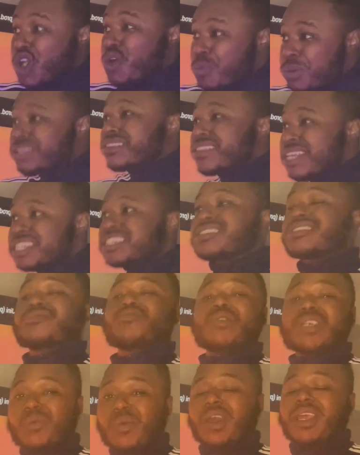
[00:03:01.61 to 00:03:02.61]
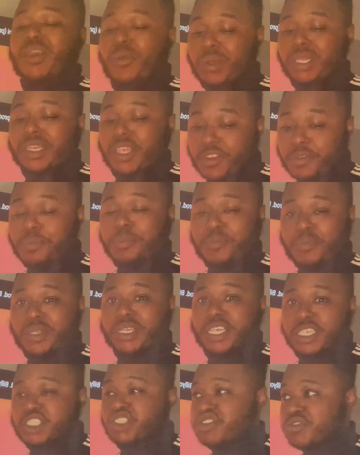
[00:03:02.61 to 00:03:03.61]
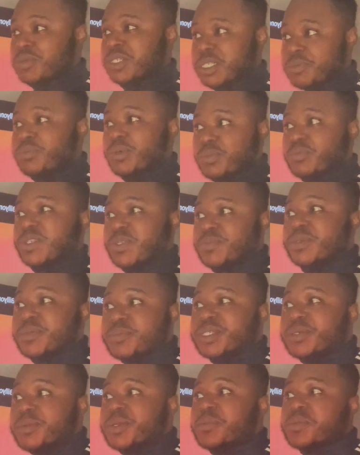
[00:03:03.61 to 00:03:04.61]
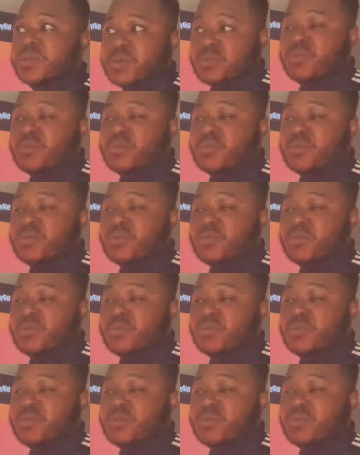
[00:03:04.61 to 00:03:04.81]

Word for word: with this, with, with, with this, with this, with the, with, with, with,